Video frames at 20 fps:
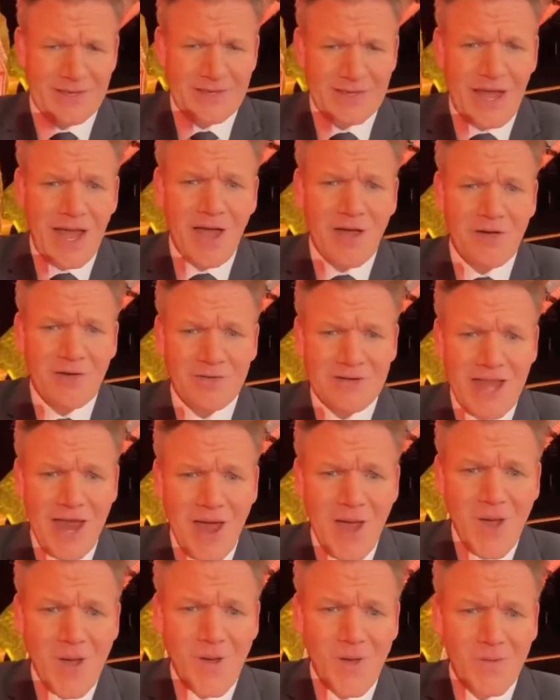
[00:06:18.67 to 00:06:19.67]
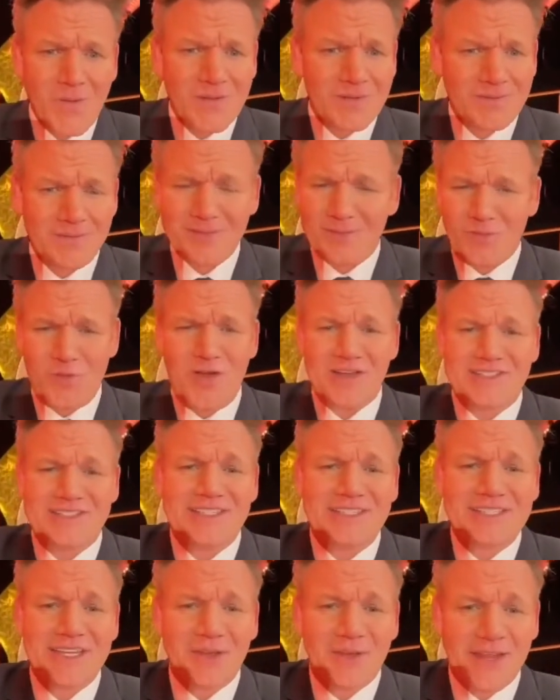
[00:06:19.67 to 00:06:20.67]
Oh no. What is
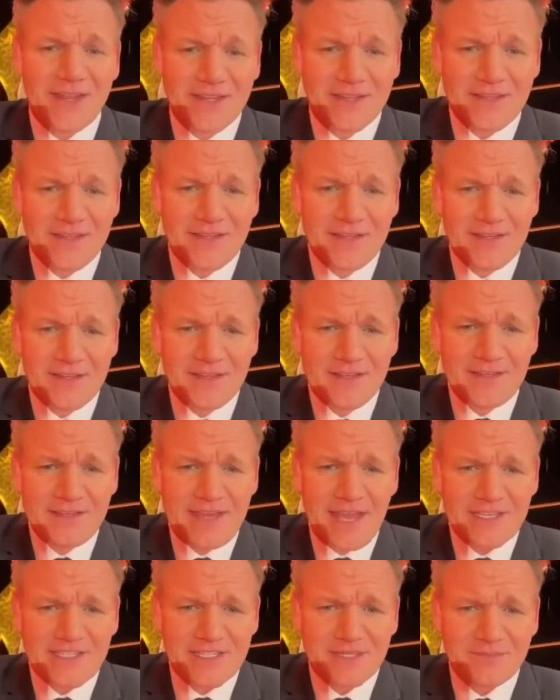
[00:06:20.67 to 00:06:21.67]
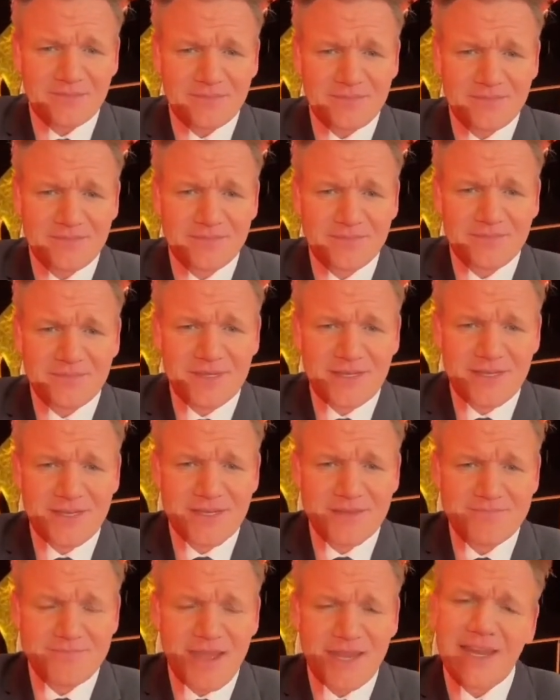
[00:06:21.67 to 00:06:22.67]
he doing? Ketchup?
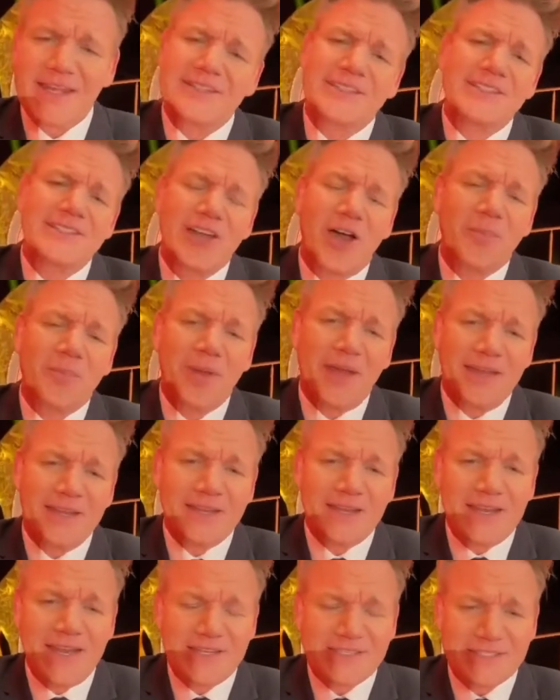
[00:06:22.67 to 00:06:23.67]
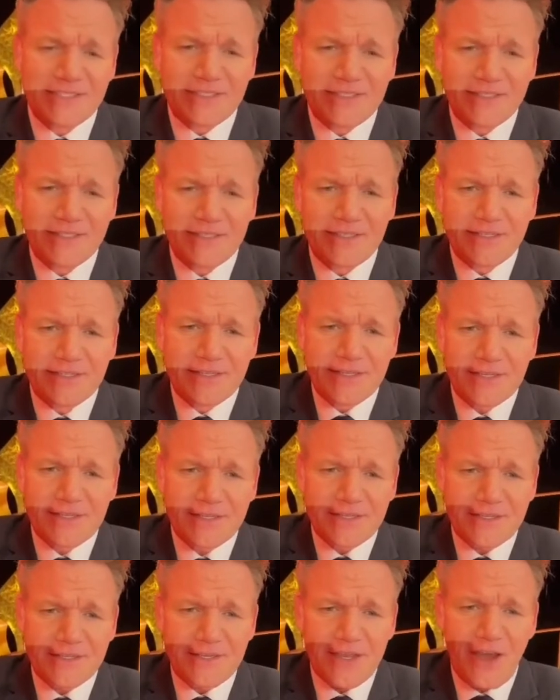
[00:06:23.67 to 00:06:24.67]
Man, stop it. Listen.
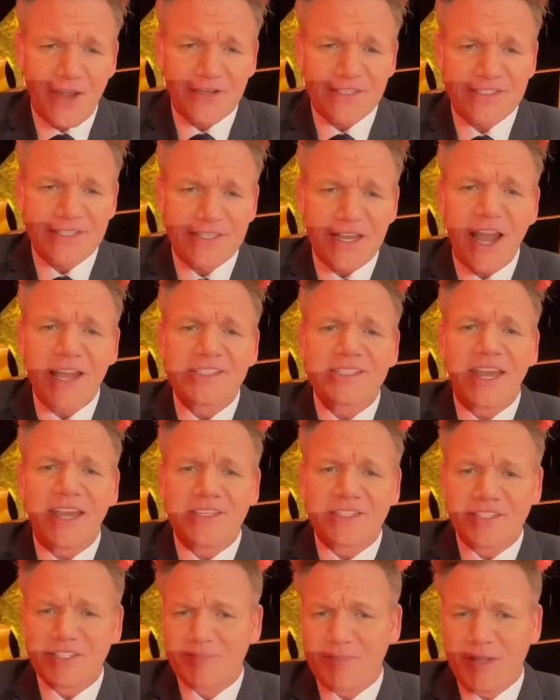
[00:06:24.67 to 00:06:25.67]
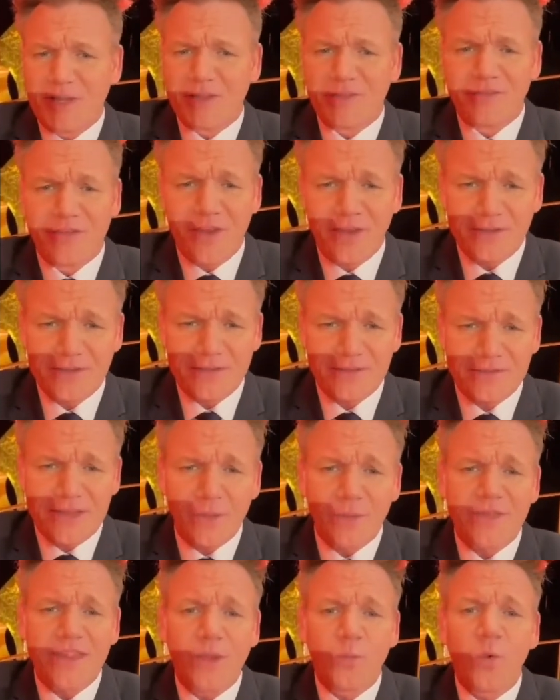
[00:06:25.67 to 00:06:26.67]
Honestly, I say he's just been on the phone. They
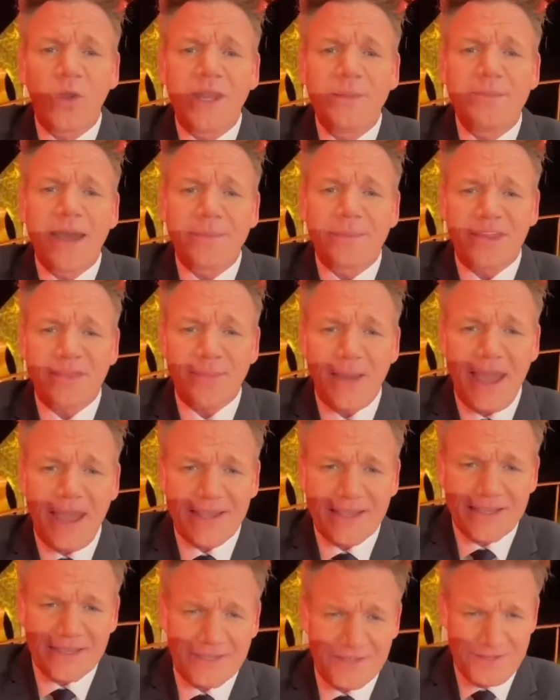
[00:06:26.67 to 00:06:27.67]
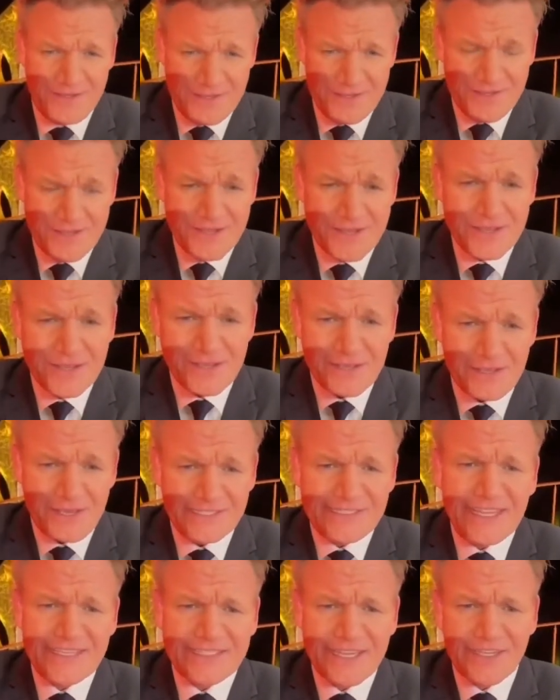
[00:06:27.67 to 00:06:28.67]
want their woolly mammoth back.
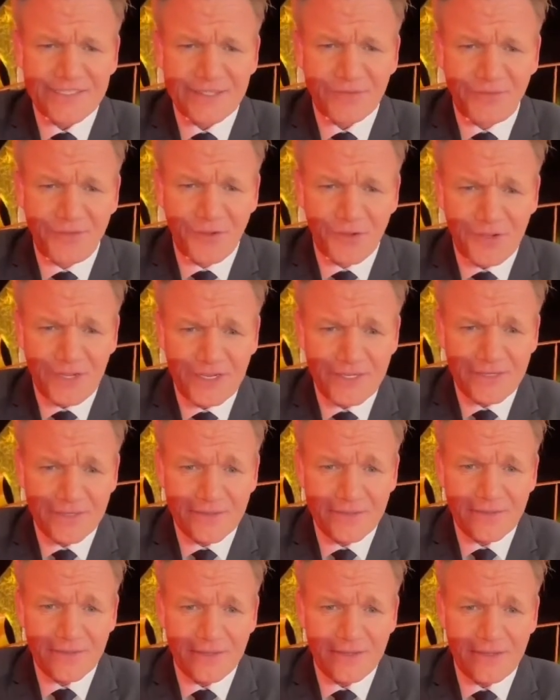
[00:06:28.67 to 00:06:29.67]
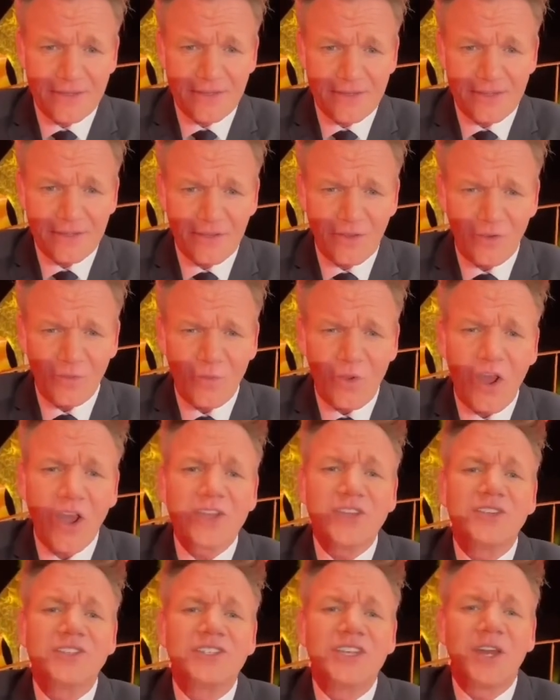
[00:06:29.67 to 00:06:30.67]
Is that Tyson Fury? What
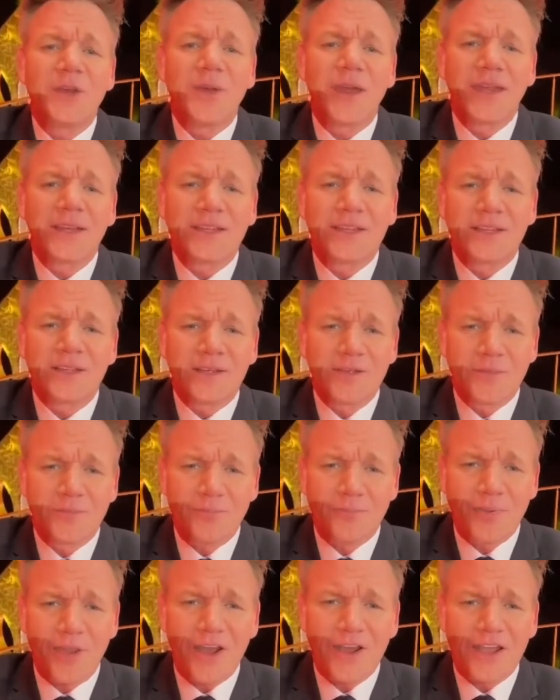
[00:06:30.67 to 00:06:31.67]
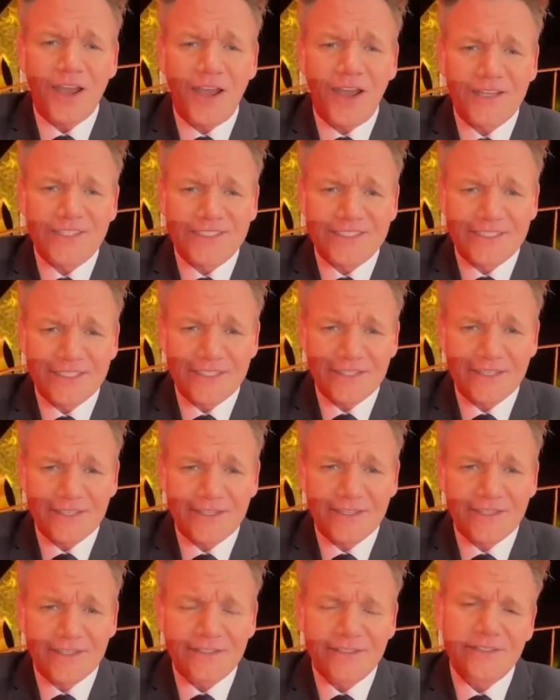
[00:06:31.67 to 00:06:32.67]
are you doing? Block ice?
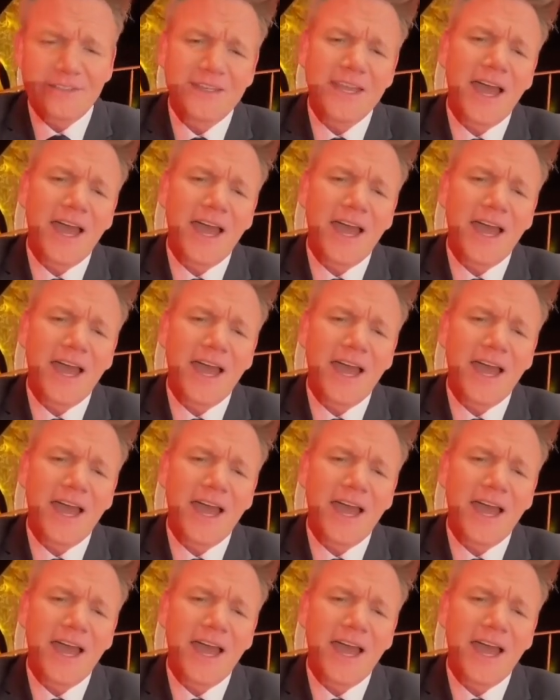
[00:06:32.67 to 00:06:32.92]
No.